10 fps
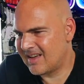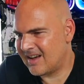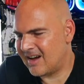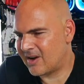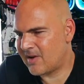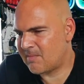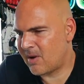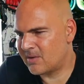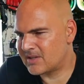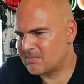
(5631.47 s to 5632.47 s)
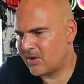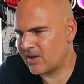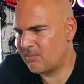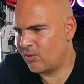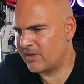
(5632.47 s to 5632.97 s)
Yeah. Craig Bowler says, Mike,
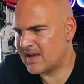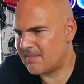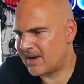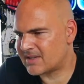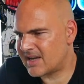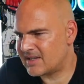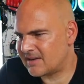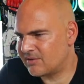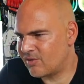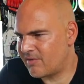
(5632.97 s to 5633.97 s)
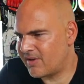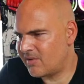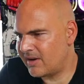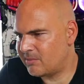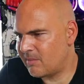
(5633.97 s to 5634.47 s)
I bought the GameMax case after your review
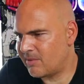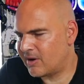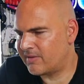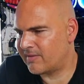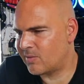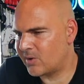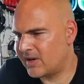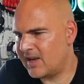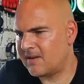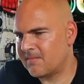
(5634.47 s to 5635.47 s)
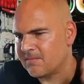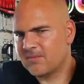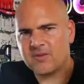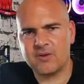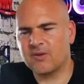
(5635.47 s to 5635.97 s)
and it's been perfect for what I need.
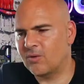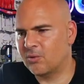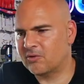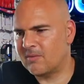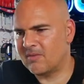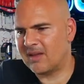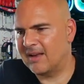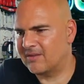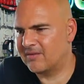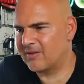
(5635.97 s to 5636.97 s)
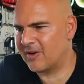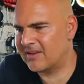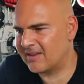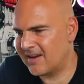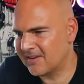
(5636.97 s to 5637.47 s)
Awesome. That is great
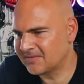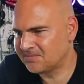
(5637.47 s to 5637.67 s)
to hear.